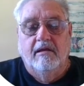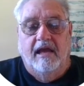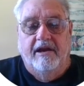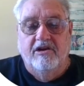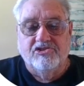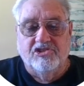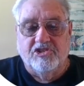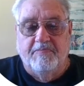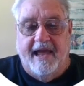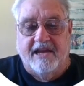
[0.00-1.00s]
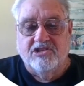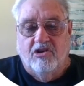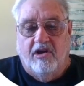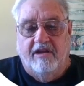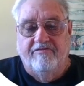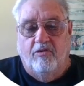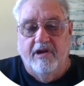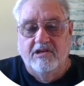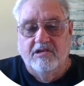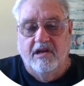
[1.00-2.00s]
And here's the specs on it.
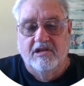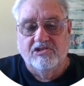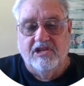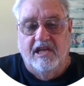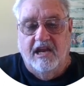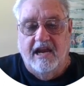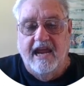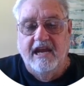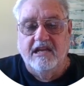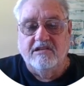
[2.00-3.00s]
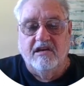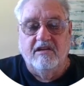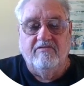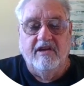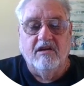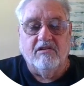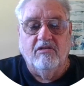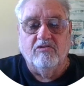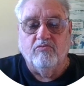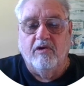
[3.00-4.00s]
40 tons in an 80-ton
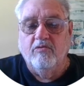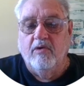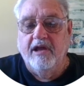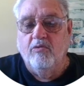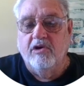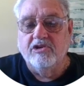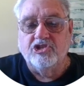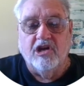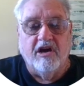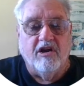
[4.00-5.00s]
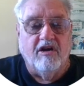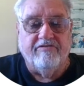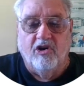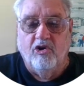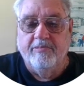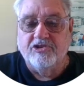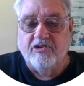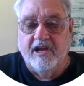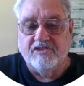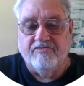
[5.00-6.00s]
vehicle, one way, one shot off a home and
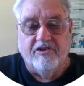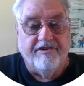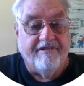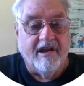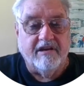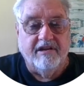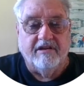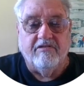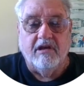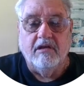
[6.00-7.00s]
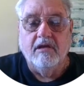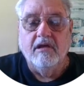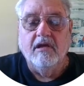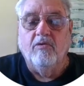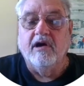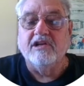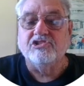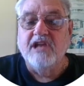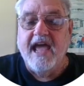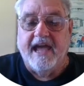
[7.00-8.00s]
transfer, direct entry. What's
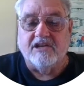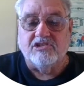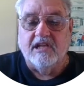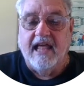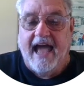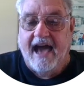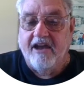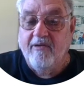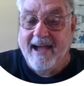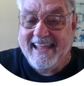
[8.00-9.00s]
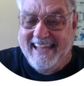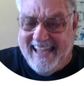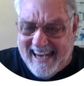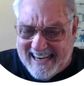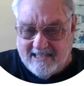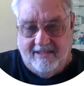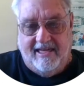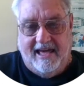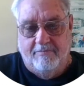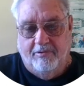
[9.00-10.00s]
next? How do I get it to
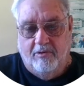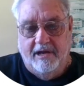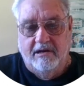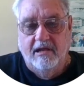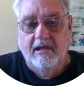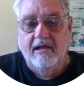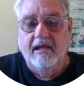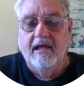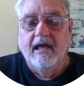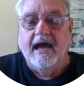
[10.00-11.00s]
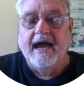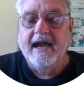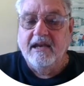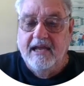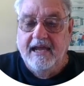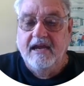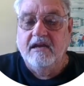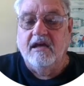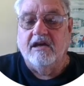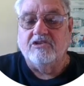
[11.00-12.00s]
that point? I
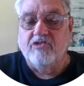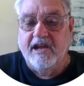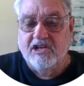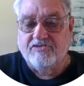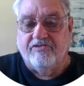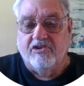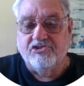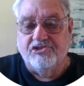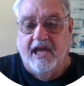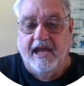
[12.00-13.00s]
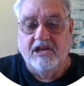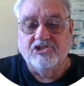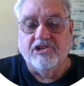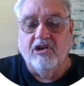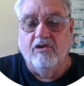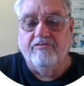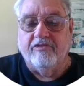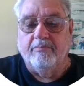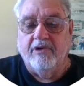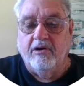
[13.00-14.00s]
need a transfer stage to go
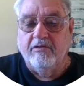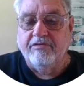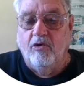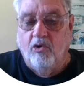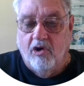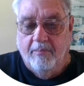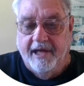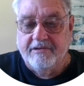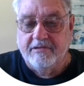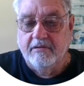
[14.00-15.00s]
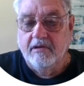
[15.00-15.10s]
from Earth orbit,